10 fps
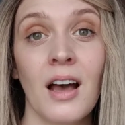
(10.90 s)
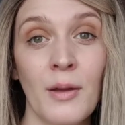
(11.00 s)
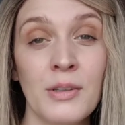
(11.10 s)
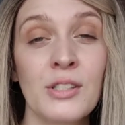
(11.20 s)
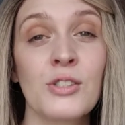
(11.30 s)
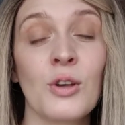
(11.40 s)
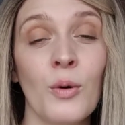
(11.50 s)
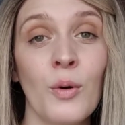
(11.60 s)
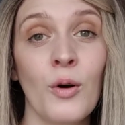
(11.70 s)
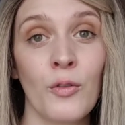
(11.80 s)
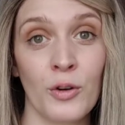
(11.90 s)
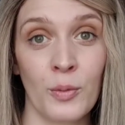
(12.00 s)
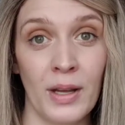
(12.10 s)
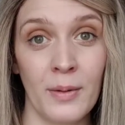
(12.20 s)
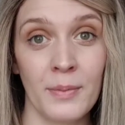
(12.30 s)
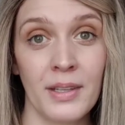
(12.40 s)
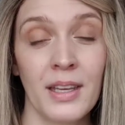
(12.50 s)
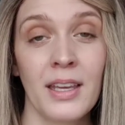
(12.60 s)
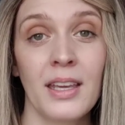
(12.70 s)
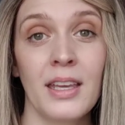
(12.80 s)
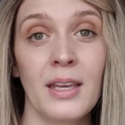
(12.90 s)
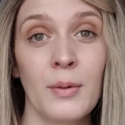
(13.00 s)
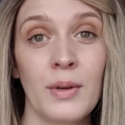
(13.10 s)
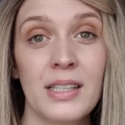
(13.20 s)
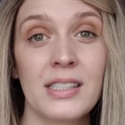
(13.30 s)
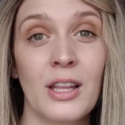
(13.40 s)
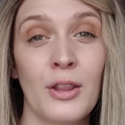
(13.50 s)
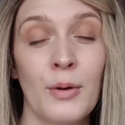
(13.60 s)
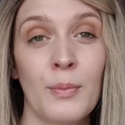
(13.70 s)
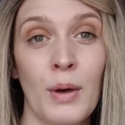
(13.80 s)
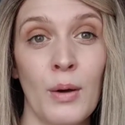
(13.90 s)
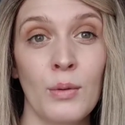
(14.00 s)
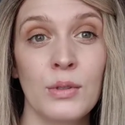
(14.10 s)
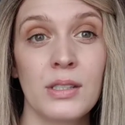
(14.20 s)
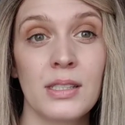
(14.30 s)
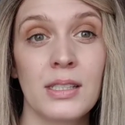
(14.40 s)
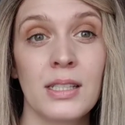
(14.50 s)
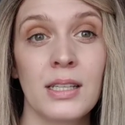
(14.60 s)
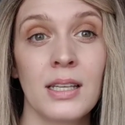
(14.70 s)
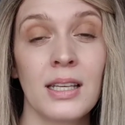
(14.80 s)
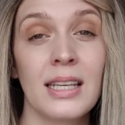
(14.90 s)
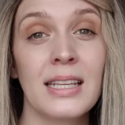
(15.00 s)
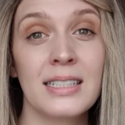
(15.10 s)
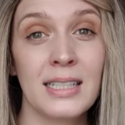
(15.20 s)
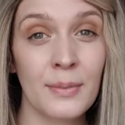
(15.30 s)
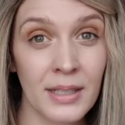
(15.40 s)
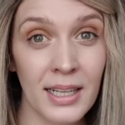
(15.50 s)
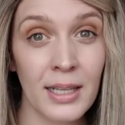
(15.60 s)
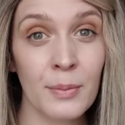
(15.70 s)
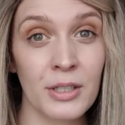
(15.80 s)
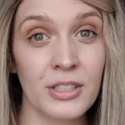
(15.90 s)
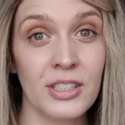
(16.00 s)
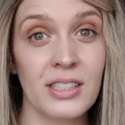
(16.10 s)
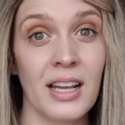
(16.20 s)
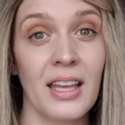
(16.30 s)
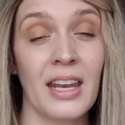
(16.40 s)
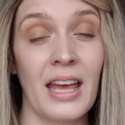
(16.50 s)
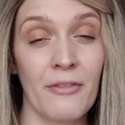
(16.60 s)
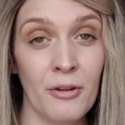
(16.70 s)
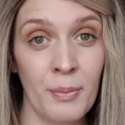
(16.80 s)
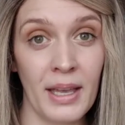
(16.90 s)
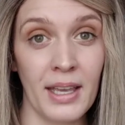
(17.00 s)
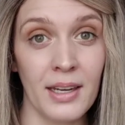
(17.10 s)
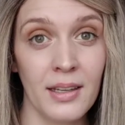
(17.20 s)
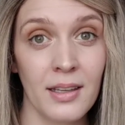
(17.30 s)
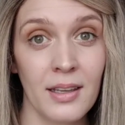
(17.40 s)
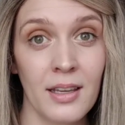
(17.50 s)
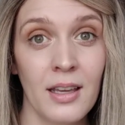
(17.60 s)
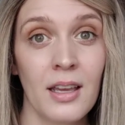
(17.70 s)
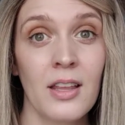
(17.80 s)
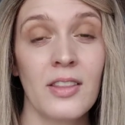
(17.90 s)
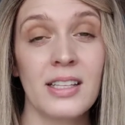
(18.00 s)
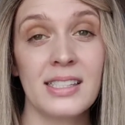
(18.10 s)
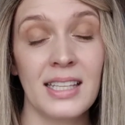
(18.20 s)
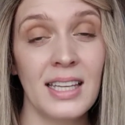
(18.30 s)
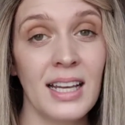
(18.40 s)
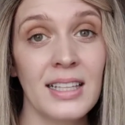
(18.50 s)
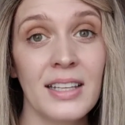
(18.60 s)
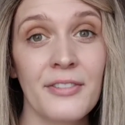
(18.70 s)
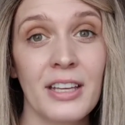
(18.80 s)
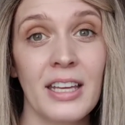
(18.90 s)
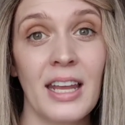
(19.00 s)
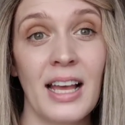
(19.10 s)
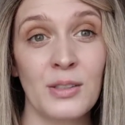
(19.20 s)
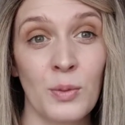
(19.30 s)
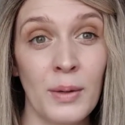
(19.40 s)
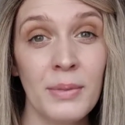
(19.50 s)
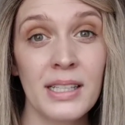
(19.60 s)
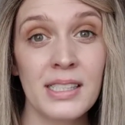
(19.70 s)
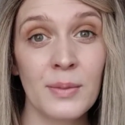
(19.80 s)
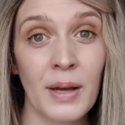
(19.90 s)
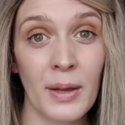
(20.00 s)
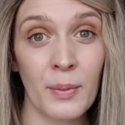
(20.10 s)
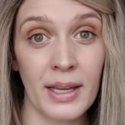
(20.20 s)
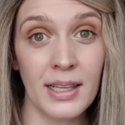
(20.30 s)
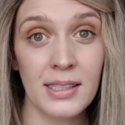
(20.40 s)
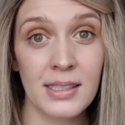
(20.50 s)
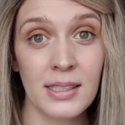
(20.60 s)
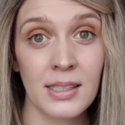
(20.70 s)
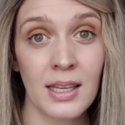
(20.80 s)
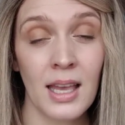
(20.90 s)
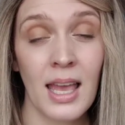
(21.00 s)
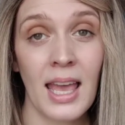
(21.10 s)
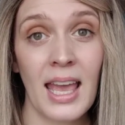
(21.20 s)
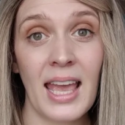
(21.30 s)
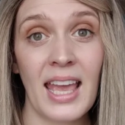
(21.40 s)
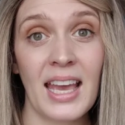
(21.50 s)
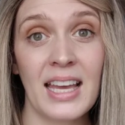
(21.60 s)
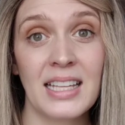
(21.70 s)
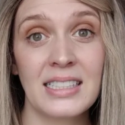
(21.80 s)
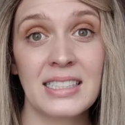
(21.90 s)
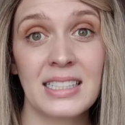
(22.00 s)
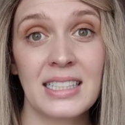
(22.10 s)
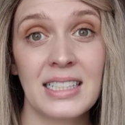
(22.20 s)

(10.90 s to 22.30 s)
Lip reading: I was so overwhelmed. It was the most intimidating purchase I had ever made. The city I live in has one place to buy wigs, and